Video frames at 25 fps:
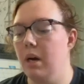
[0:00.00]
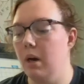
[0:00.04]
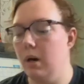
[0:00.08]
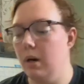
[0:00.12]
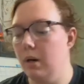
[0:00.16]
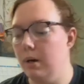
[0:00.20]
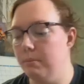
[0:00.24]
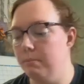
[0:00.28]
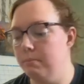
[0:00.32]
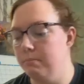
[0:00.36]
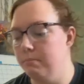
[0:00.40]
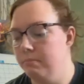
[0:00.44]

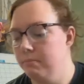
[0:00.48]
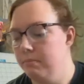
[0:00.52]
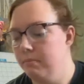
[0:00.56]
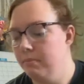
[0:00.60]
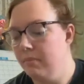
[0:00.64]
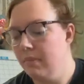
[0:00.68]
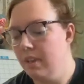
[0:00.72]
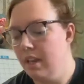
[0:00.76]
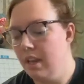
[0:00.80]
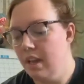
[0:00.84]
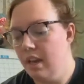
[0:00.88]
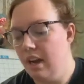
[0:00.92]
Um,
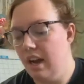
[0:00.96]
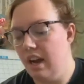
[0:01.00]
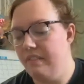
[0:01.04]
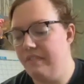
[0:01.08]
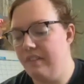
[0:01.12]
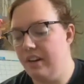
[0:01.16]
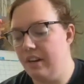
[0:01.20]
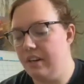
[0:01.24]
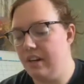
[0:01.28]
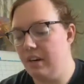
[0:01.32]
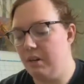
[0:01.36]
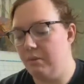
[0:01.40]
I
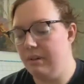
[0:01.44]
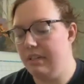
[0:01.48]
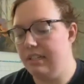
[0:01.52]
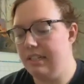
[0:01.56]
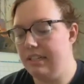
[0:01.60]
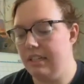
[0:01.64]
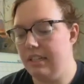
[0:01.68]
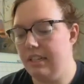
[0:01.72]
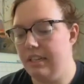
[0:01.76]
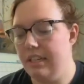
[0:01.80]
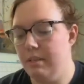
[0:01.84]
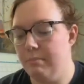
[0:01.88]
found out
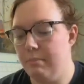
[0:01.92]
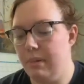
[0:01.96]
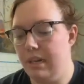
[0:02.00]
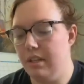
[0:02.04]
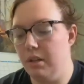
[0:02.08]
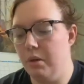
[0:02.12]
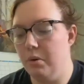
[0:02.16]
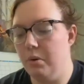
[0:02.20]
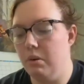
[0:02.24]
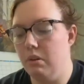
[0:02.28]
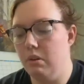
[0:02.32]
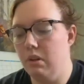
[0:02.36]
recently that my
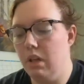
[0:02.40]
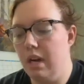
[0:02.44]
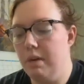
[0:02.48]
local